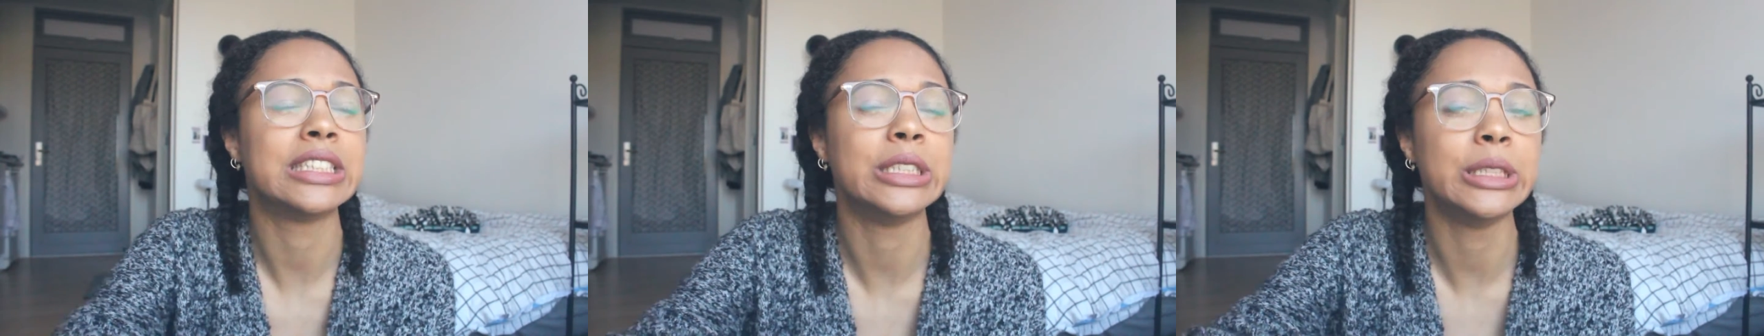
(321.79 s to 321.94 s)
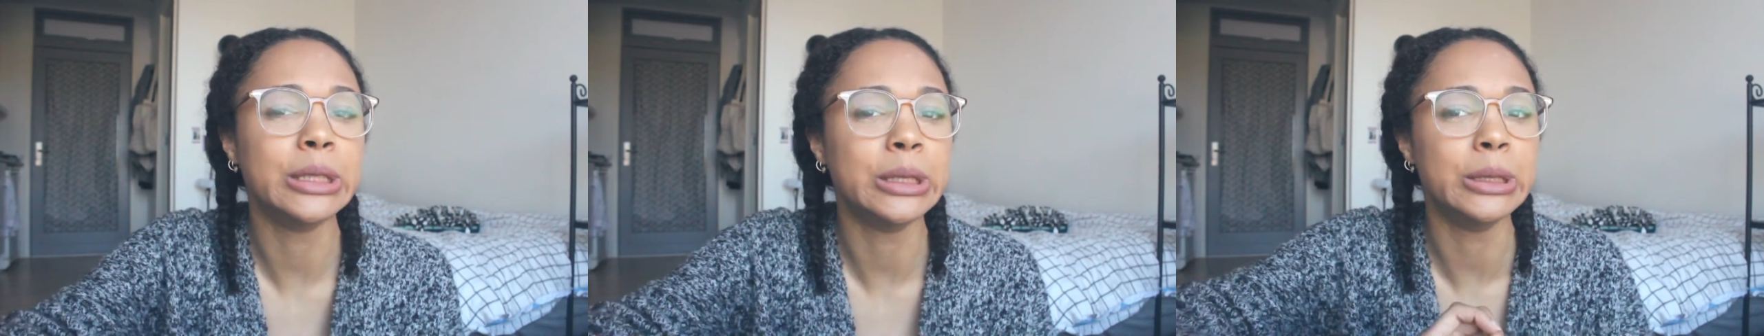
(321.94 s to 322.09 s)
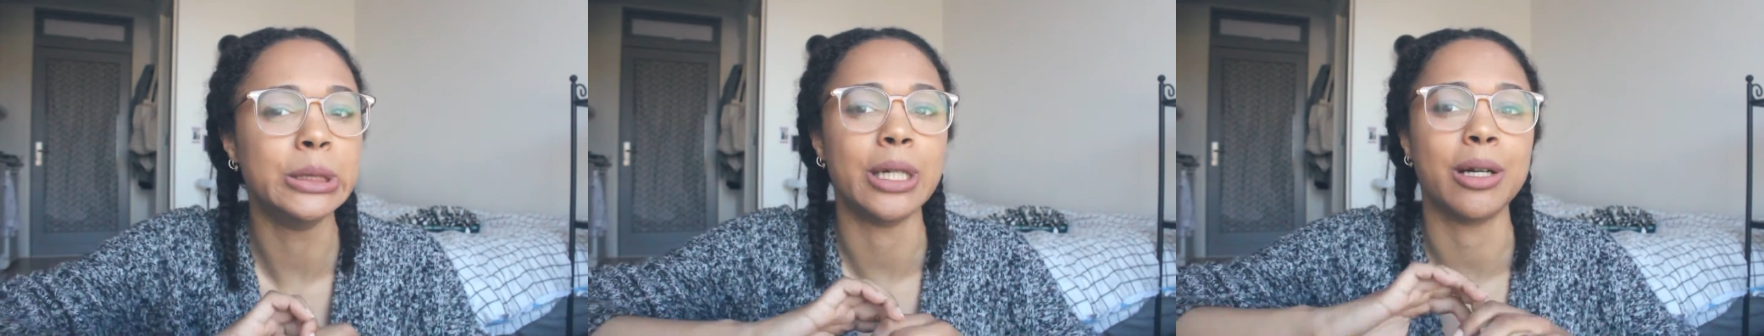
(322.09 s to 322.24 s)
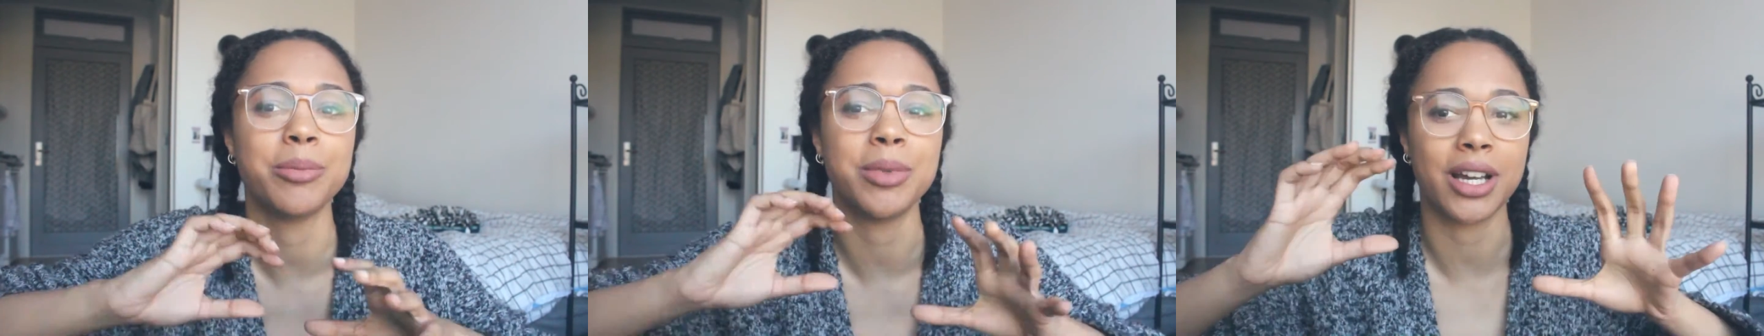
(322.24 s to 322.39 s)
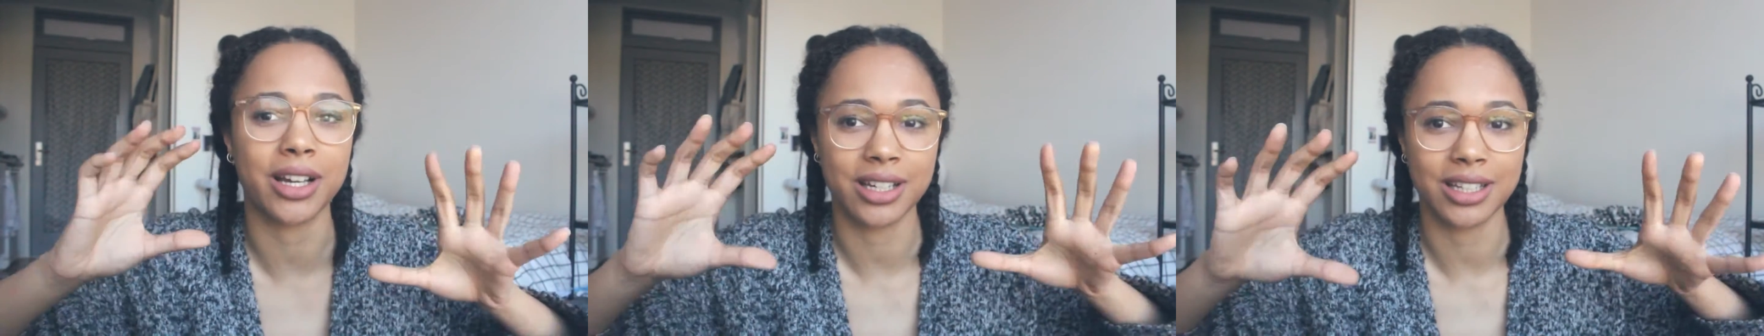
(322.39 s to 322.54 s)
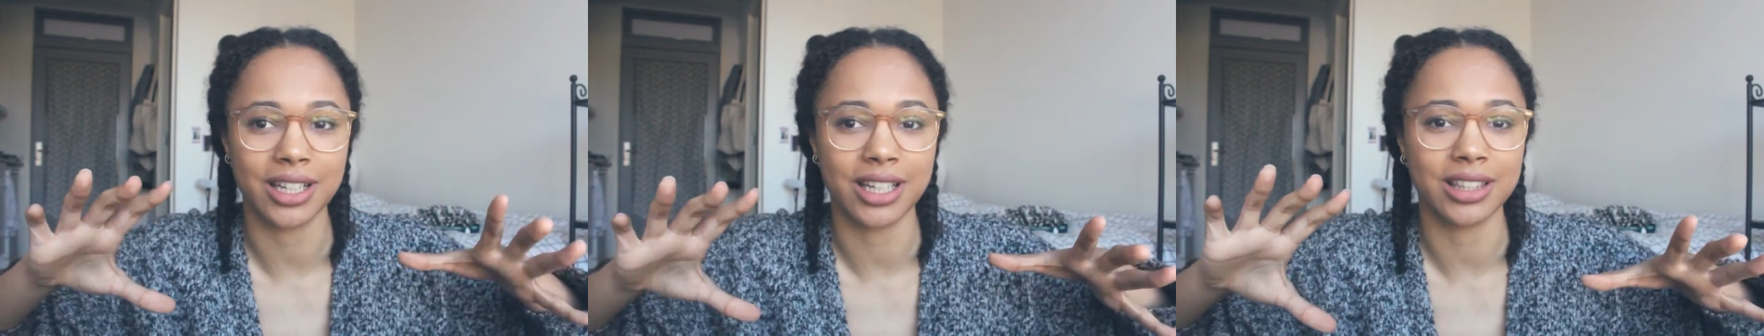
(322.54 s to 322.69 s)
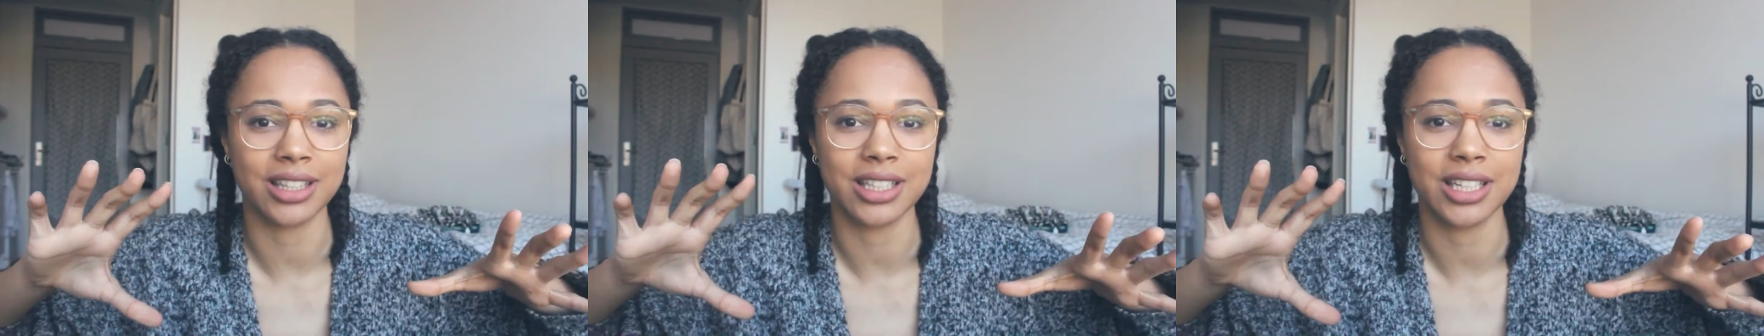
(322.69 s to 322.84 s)
ooh, I'm not
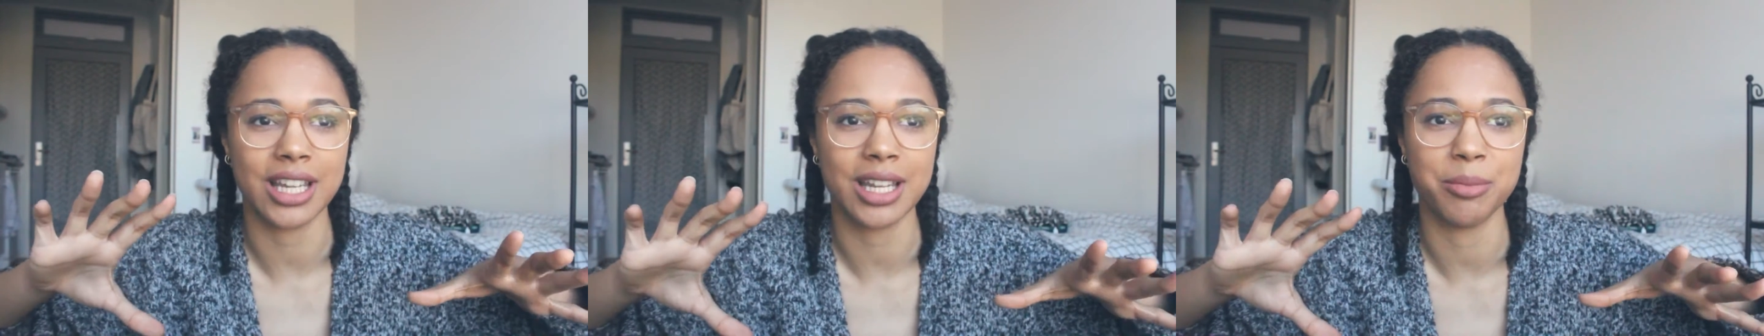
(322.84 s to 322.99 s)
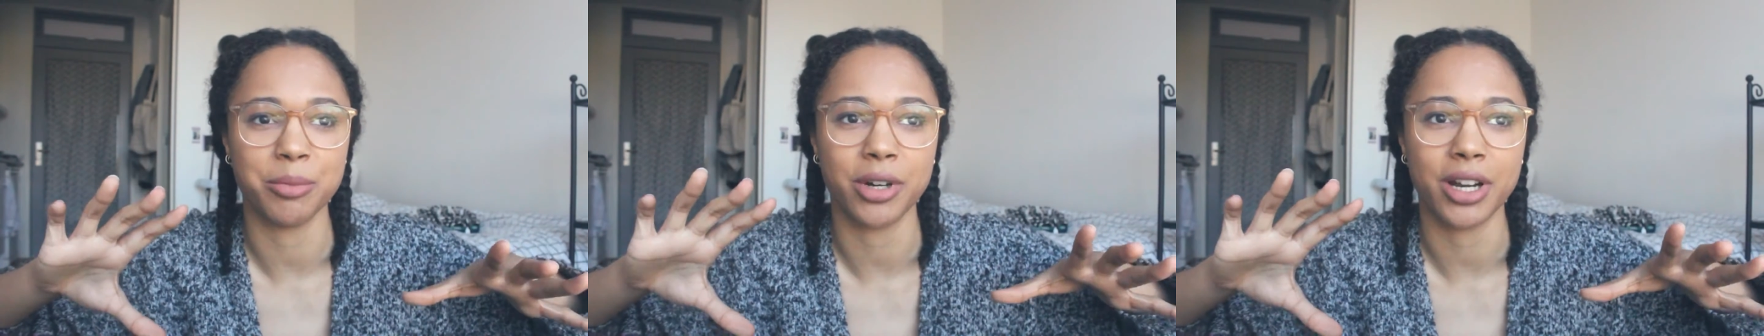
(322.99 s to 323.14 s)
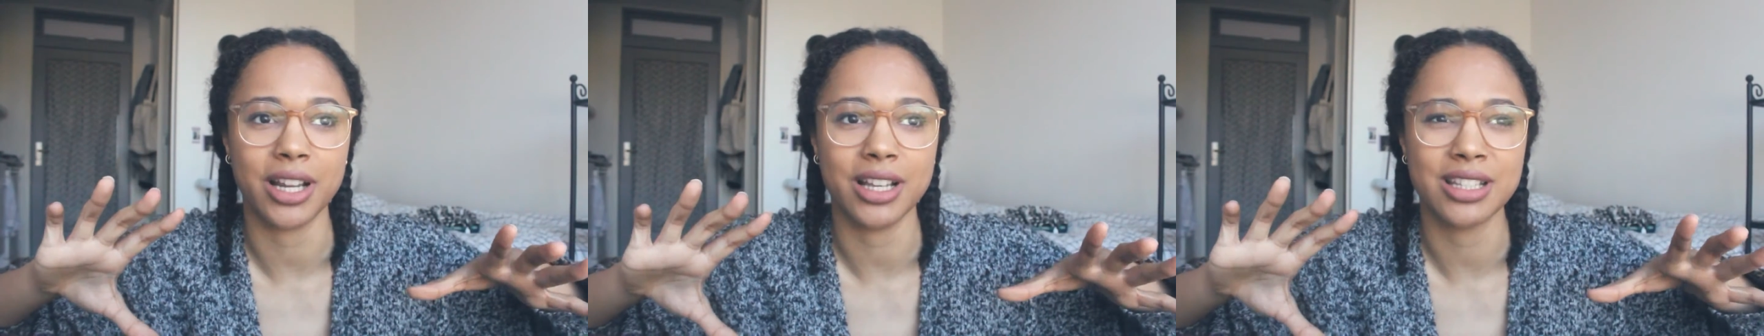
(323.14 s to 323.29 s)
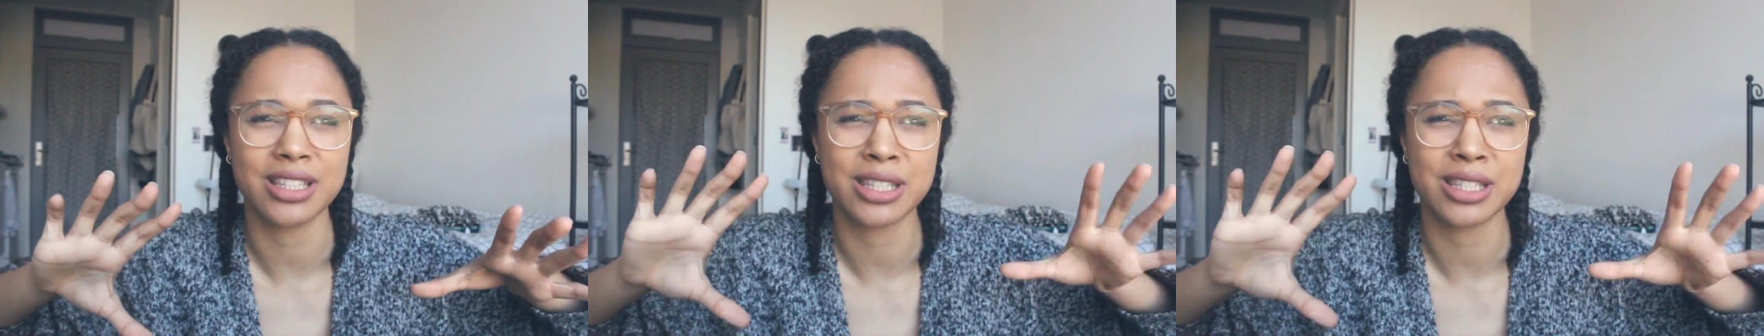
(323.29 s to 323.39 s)
gonna get the name right,